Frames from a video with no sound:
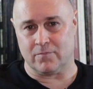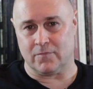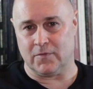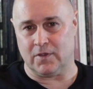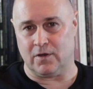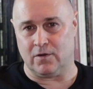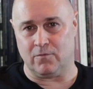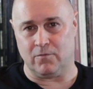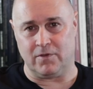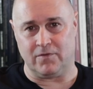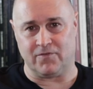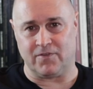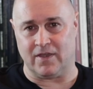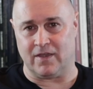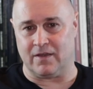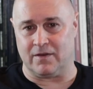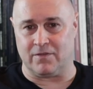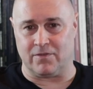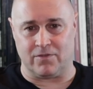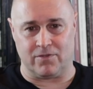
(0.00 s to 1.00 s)
we've
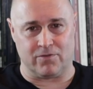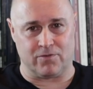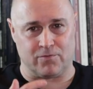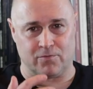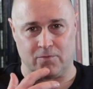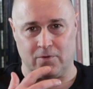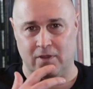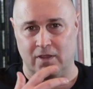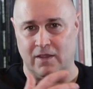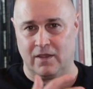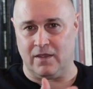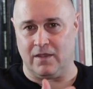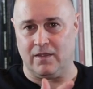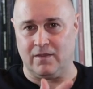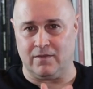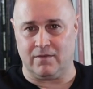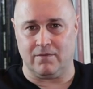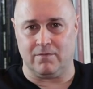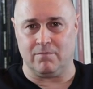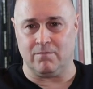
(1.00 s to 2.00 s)
got
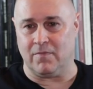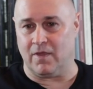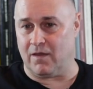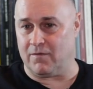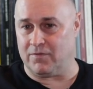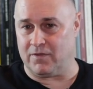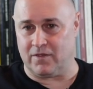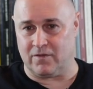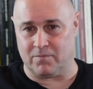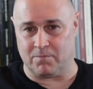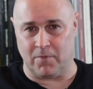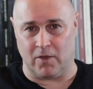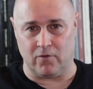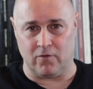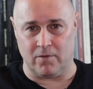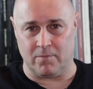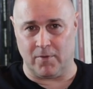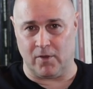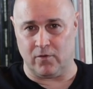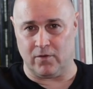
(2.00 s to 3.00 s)
3 of these
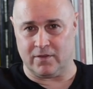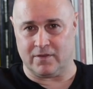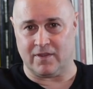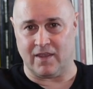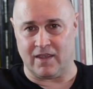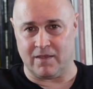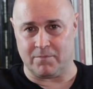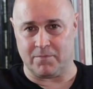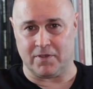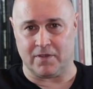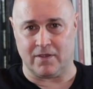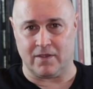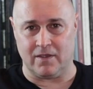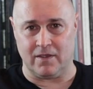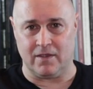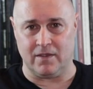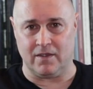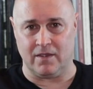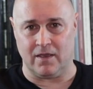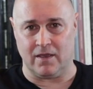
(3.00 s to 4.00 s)
Mola Mola
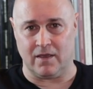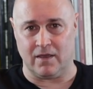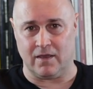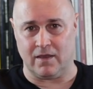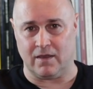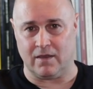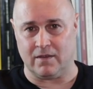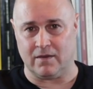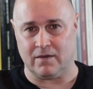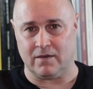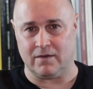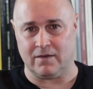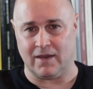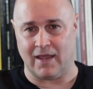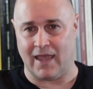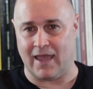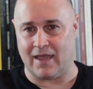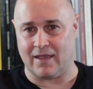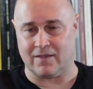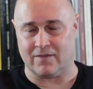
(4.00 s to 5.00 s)
Tambaqui
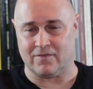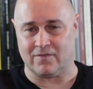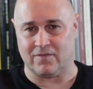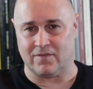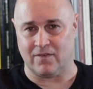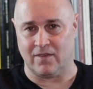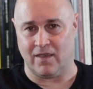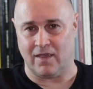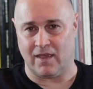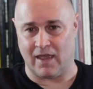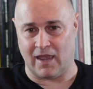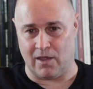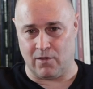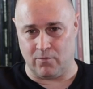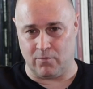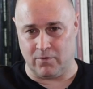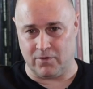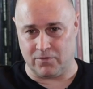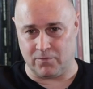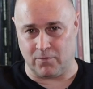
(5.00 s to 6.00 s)
DACs
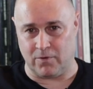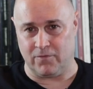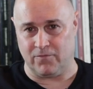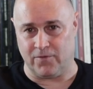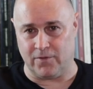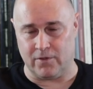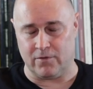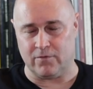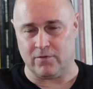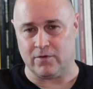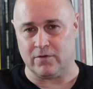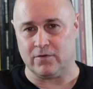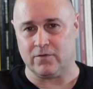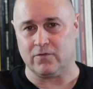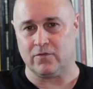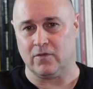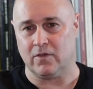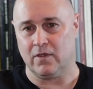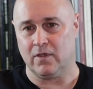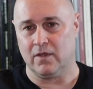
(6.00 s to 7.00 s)
out with
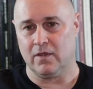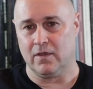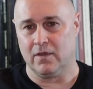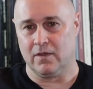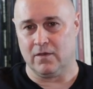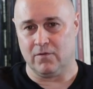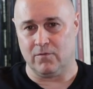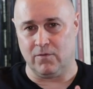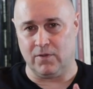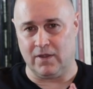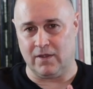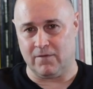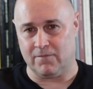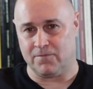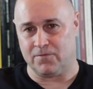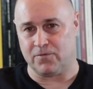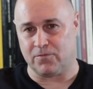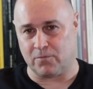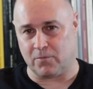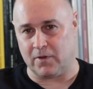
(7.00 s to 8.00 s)
reviewers. We have
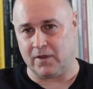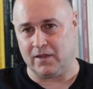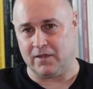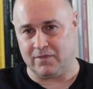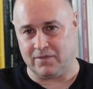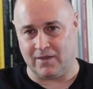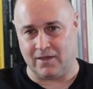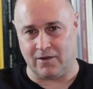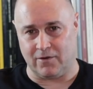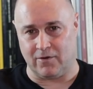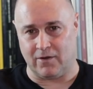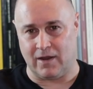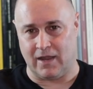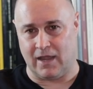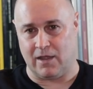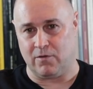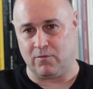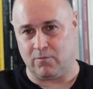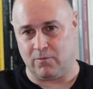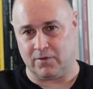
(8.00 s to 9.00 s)
3 that are
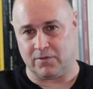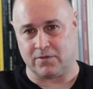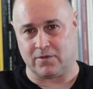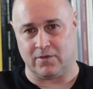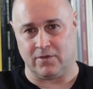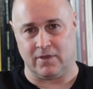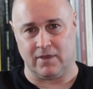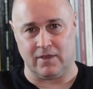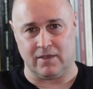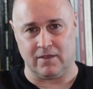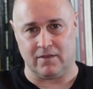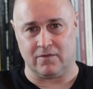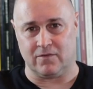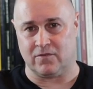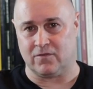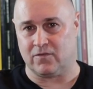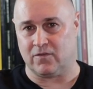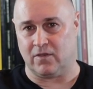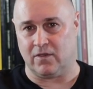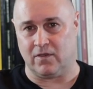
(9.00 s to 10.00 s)
out with
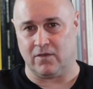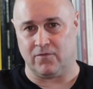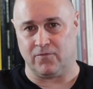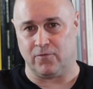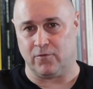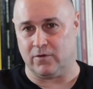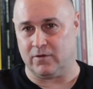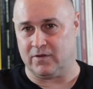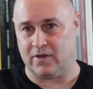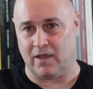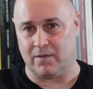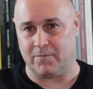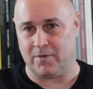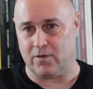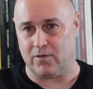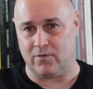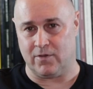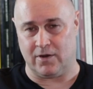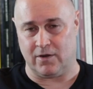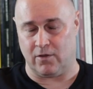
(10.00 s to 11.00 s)
clients for
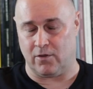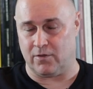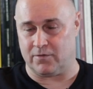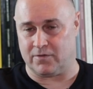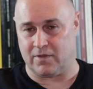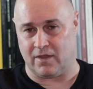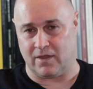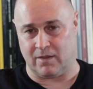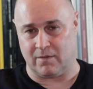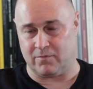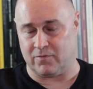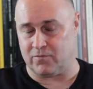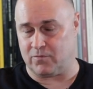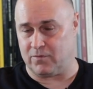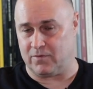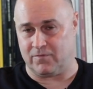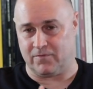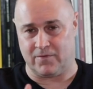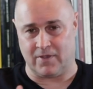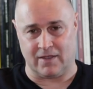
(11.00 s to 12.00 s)
demo at all times.
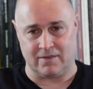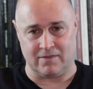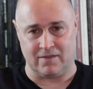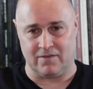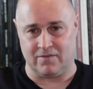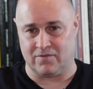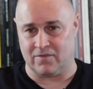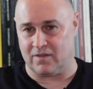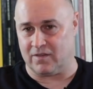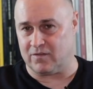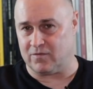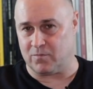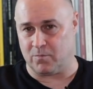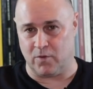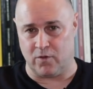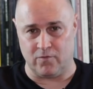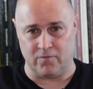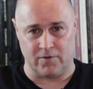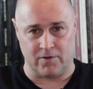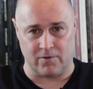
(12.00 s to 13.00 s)
We've got these things
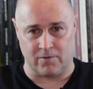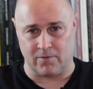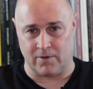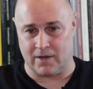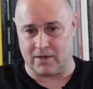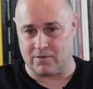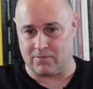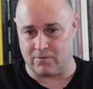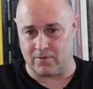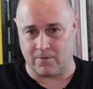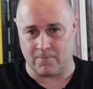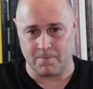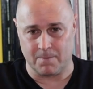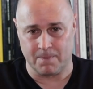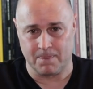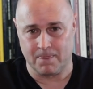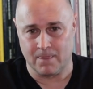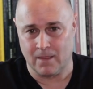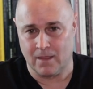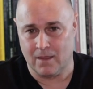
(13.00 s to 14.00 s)
moving around.
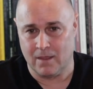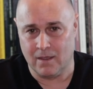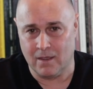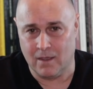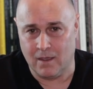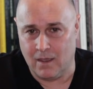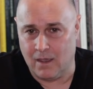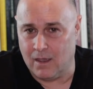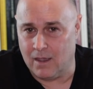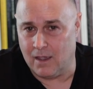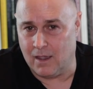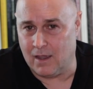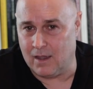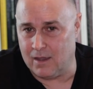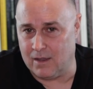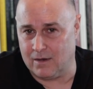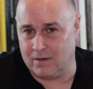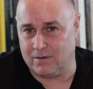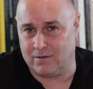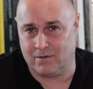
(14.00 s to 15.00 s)

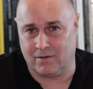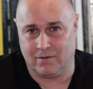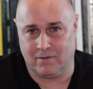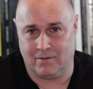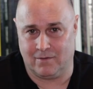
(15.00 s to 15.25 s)
And